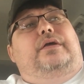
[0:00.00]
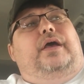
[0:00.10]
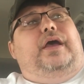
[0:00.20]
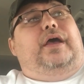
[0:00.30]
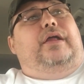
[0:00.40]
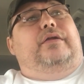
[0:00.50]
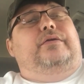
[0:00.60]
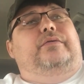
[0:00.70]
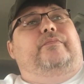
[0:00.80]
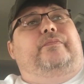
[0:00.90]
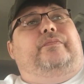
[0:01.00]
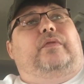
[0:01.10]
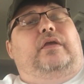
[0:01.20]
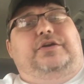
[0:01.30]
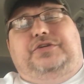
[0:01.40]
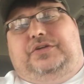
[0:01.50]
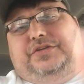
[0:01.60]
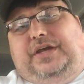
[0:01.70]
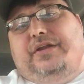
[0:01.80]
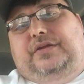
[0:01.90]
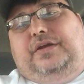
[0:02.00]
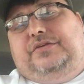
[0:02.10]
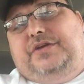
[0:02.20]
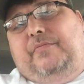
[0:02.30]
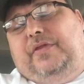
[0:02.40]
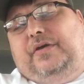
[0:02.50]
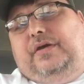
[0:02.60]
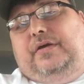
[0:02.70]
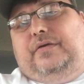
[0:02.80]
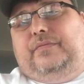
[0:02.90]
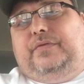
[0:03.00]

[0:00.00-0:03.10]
And as you can see in some of the